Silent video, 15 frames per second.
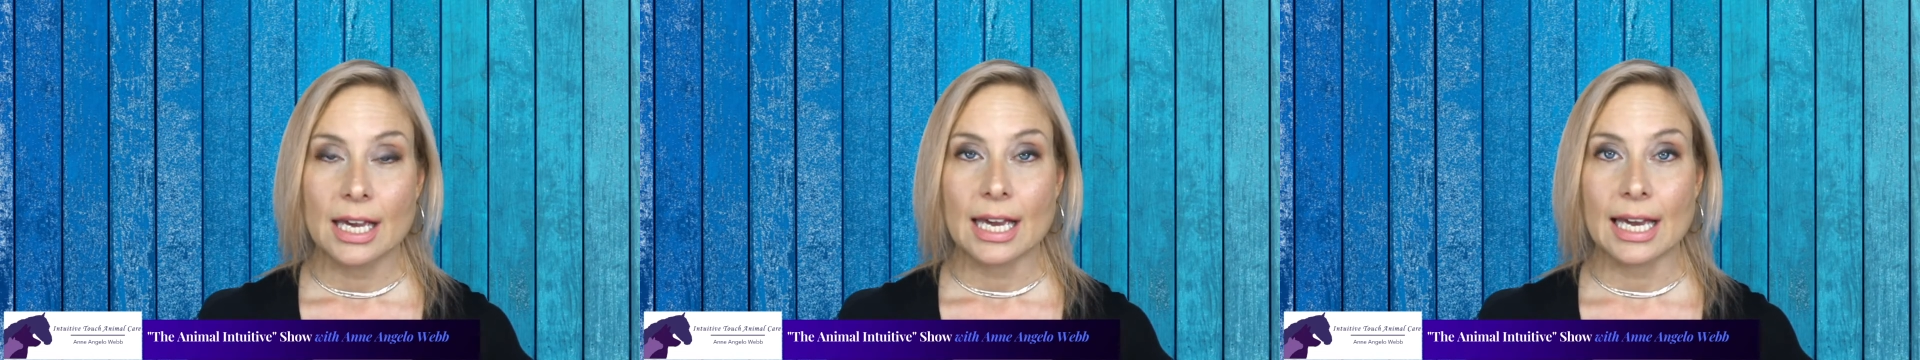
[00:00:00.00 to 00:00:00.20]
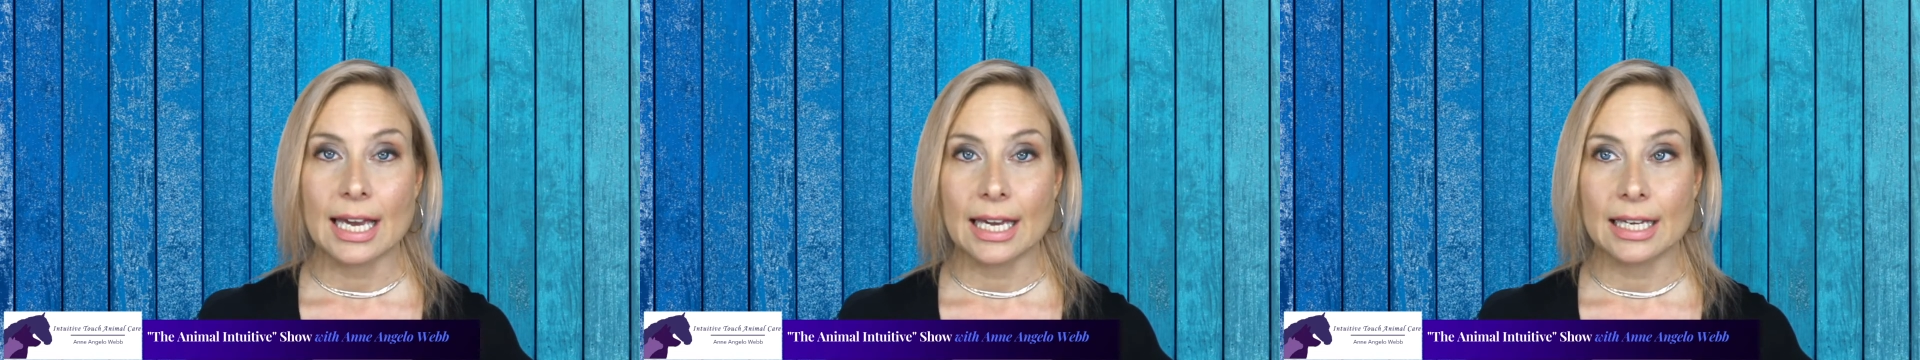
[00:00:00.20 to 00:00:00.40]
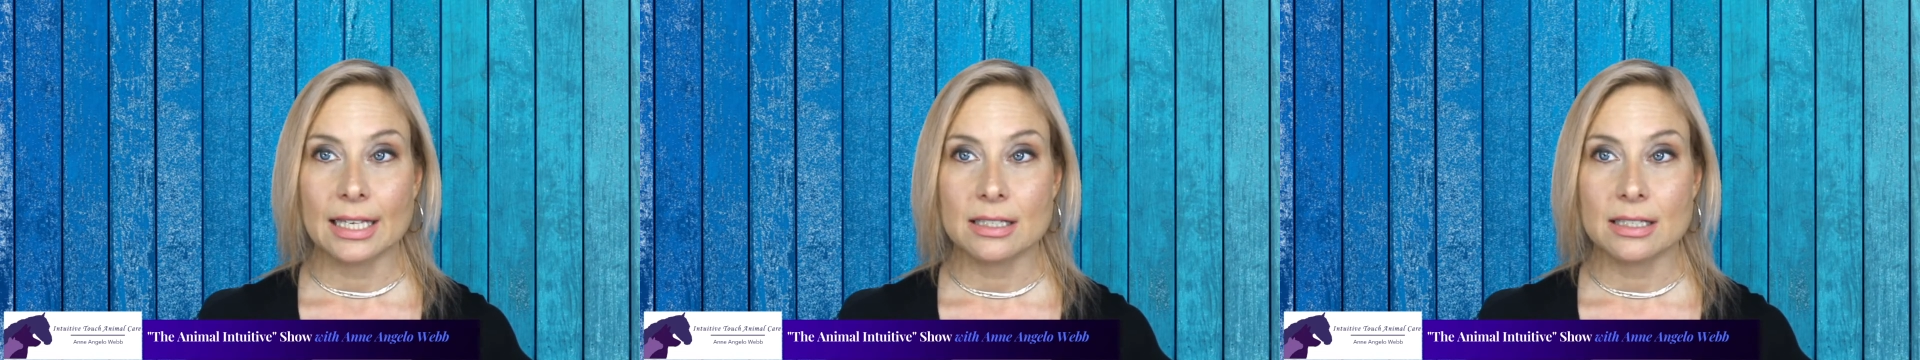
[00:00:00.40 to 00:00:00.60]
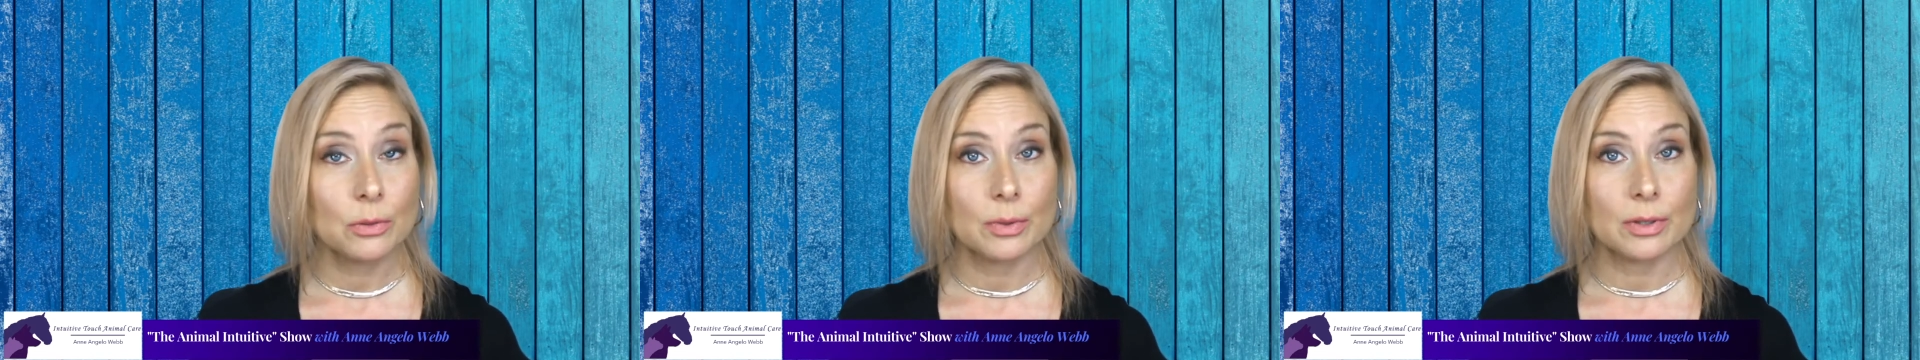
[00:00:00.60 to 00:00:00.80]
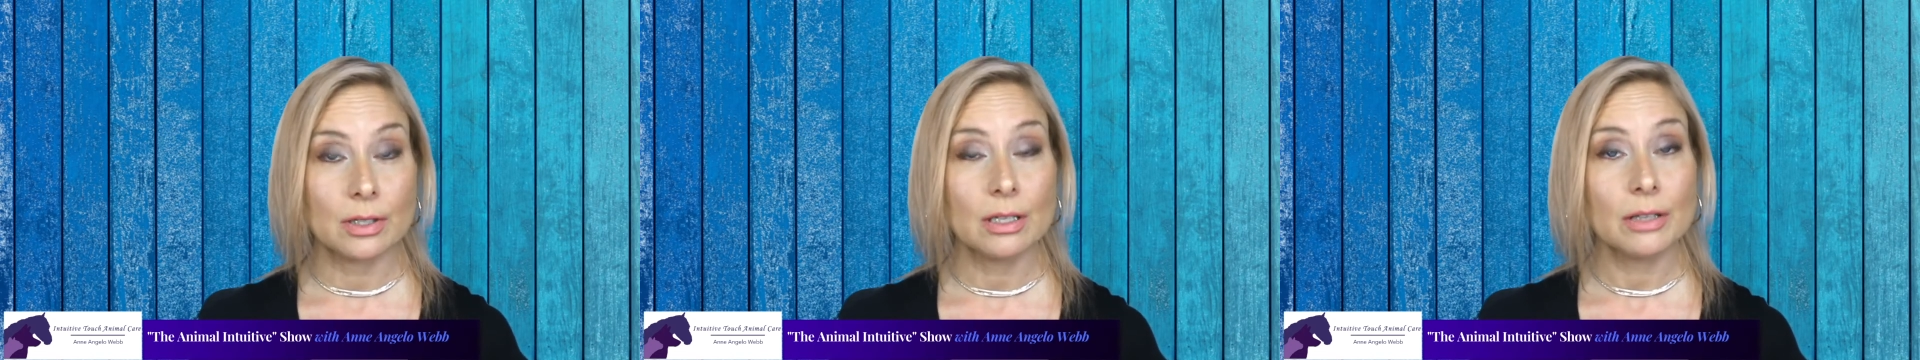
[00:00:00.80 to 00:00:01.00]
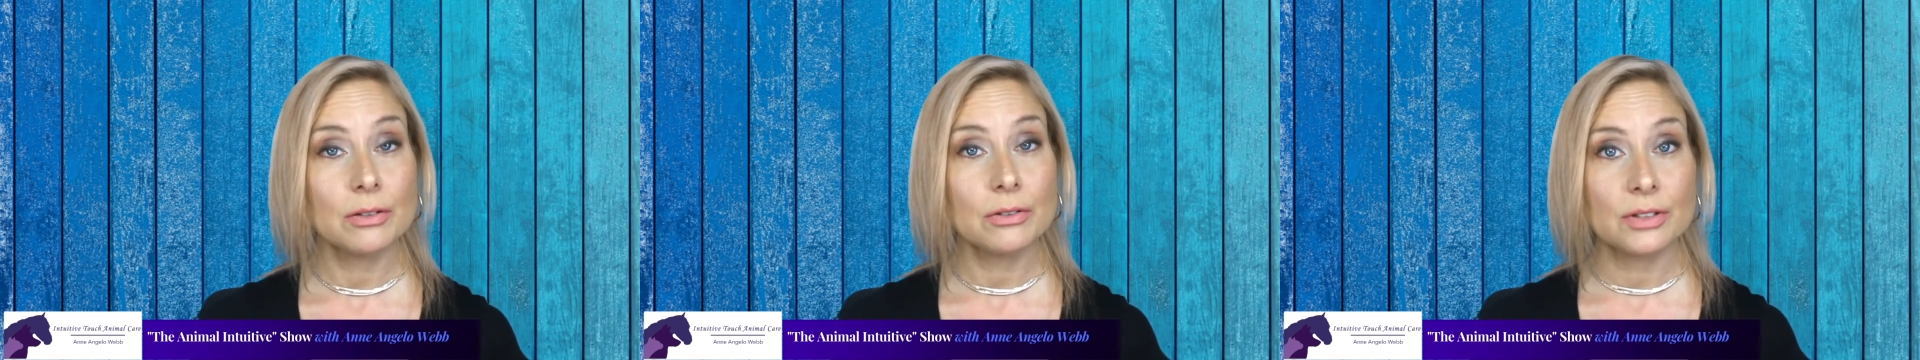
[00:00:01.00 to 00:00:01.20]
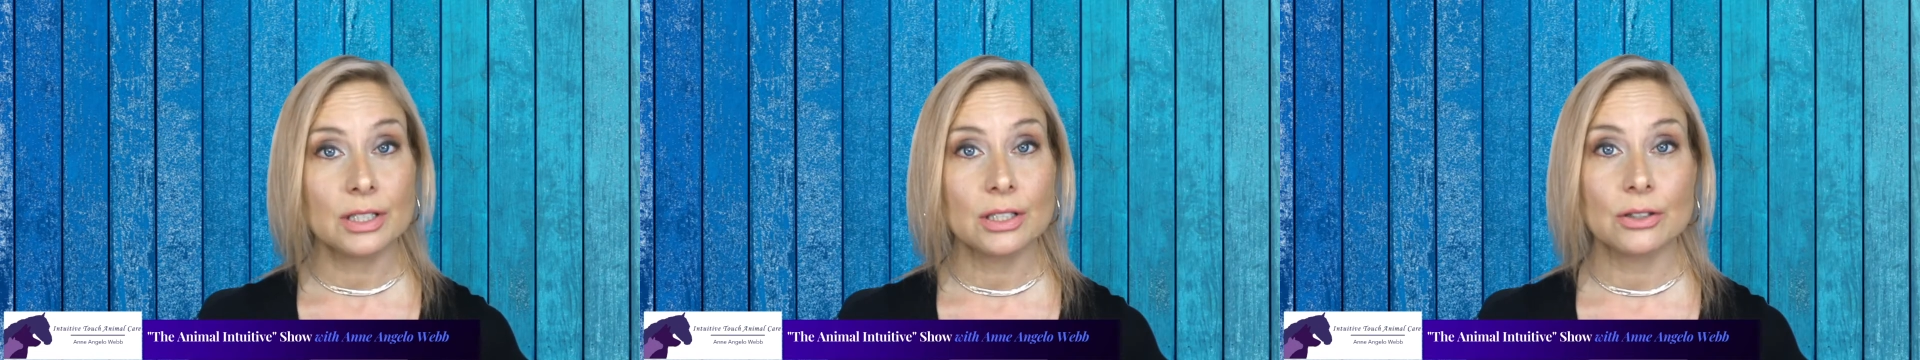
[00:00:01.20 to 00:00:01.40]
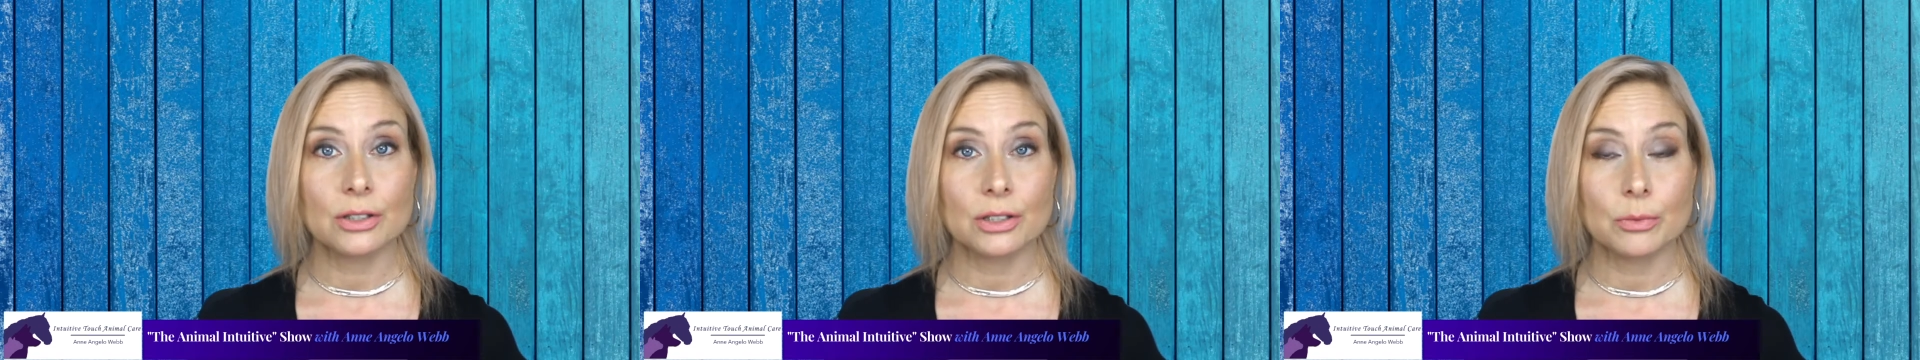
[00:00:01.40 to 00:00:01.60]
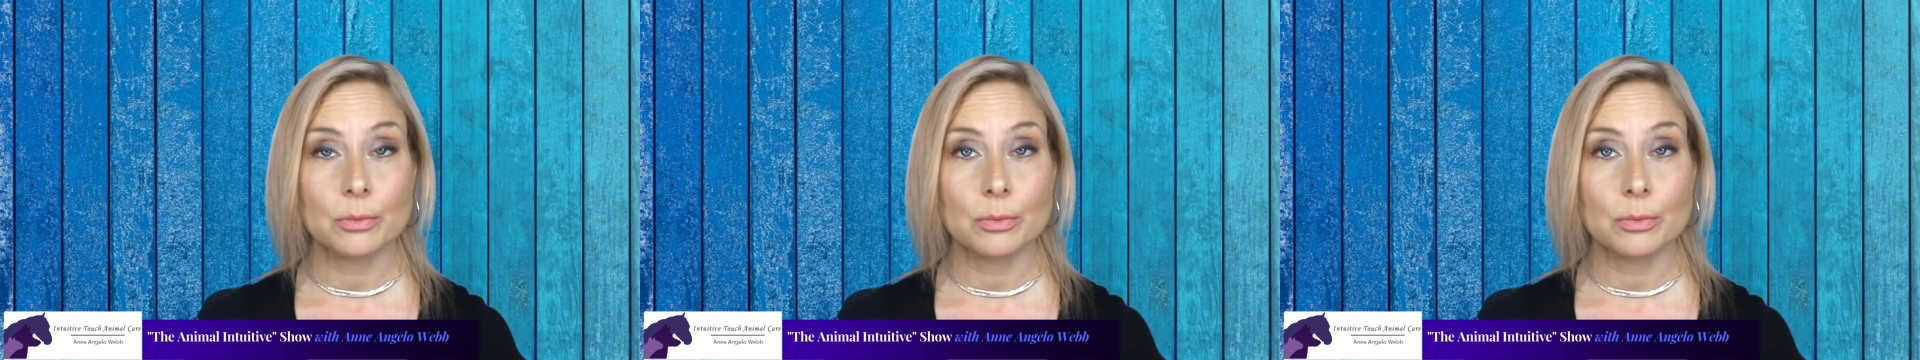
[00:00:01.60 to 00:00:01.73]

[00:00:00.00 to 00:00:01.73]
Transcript: And another thing you're going to